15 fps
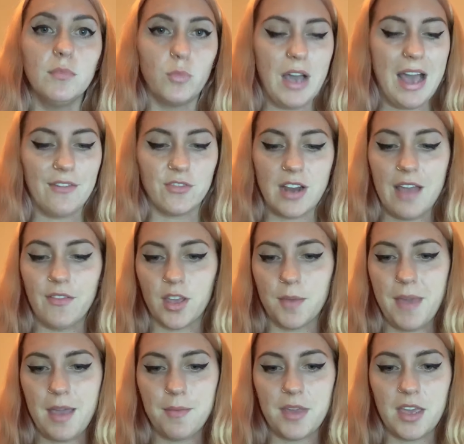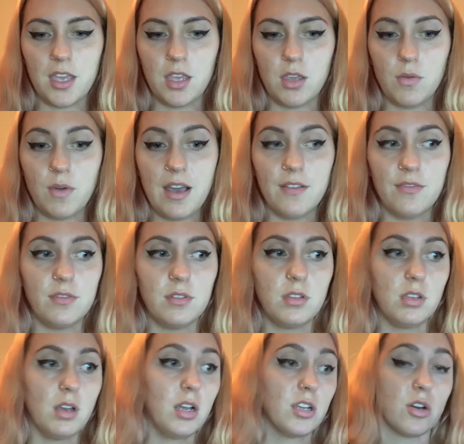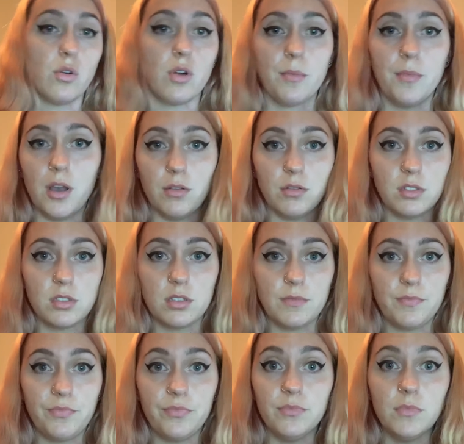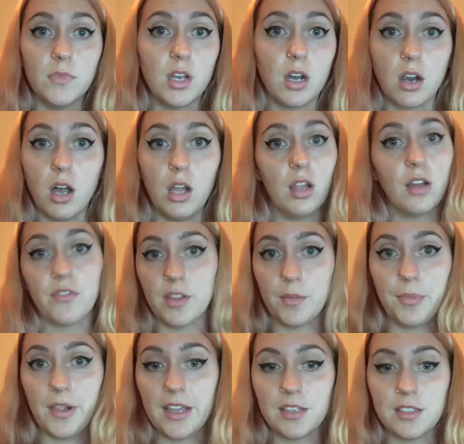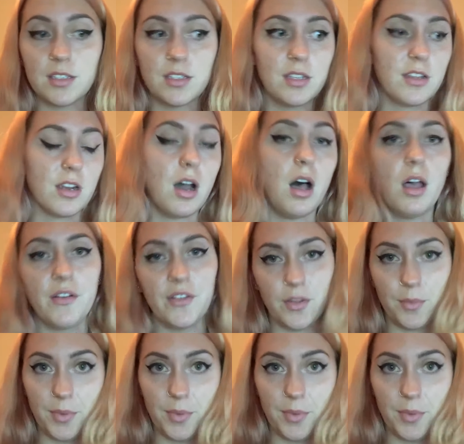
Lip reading: After having a baby, your hormones are all over the place. They're all over the